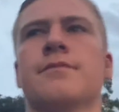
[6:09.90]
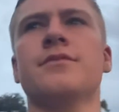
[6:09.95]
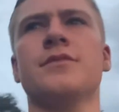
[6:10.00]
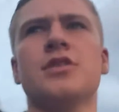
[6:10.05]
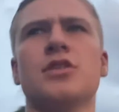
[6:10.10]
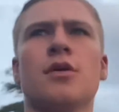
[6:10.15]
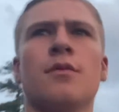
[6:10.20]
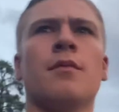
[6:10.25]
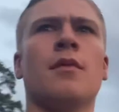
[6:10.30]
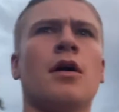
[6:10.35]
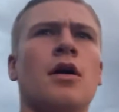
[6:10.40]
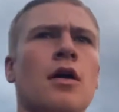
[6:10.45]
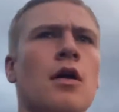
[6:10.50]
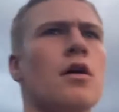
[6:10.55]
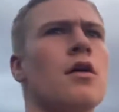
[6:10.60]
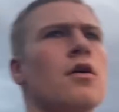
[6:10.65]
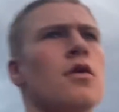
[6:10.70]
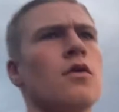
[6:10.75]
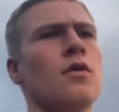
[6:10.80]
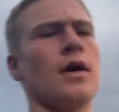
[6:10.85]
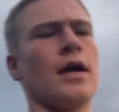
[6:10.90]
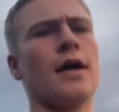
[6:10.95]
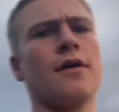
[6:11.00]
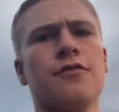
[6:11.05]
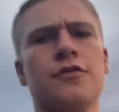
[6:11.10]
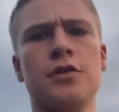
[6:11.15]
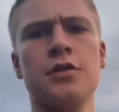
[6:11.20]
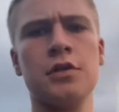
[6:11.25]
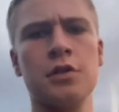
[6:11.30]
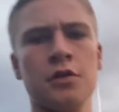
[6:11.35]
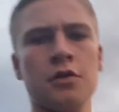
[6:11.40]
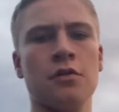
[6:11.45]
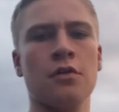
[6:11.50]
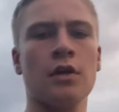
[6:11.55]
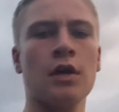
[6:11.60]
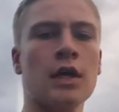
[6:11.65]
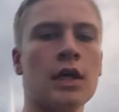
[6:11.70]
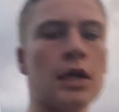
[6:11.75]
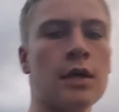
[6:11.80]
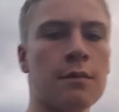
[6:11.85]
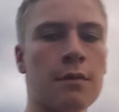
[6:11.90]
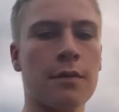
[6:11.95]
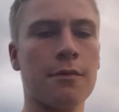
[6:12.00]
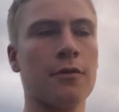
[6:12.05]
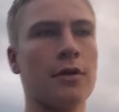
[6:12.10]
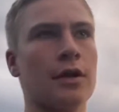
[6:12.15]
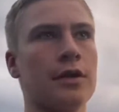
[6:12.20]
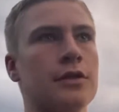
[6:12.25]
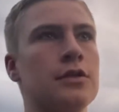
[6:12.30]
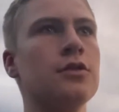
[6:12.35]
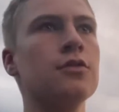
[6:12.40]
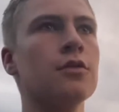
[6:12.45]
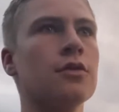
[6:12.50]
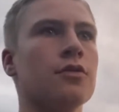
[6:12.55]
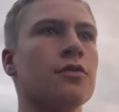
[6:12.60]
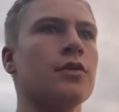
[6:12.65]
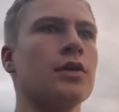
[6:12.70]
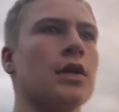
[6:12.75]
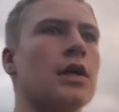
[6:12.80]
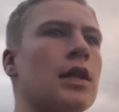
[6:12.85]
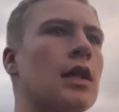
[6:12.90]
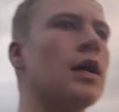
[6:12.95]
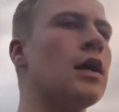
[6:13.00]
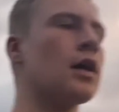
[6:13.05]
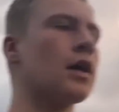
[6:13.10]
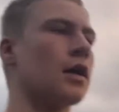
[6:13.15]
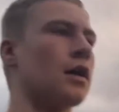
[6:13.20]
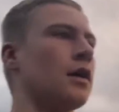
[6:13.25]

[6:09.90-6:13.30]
tomorrow afternoon, maybe around 2 or 3 o'clock.